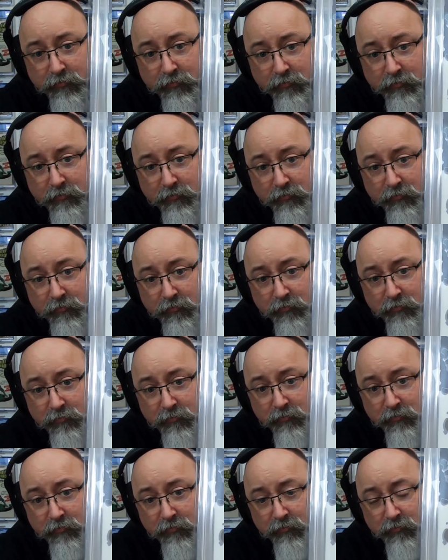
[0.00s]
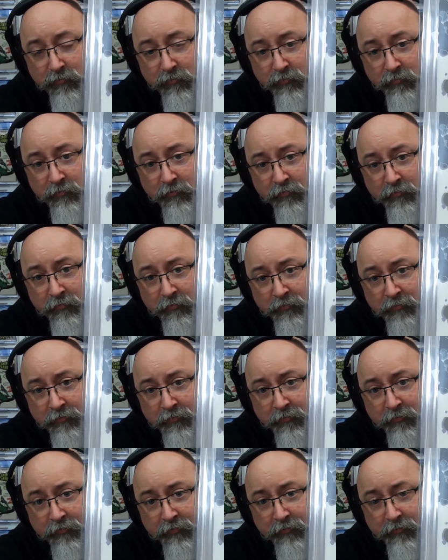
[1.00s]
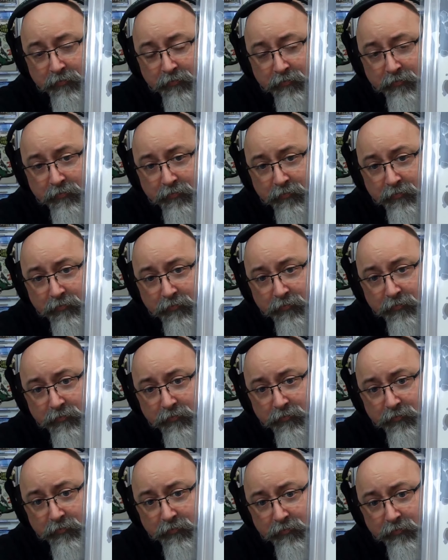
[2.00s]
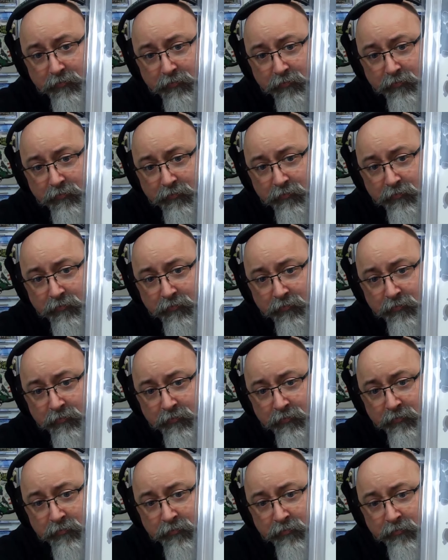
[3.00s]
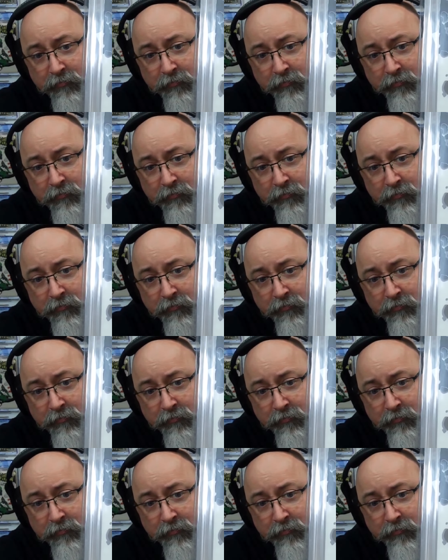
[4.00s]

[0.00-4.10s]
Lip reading: (silence)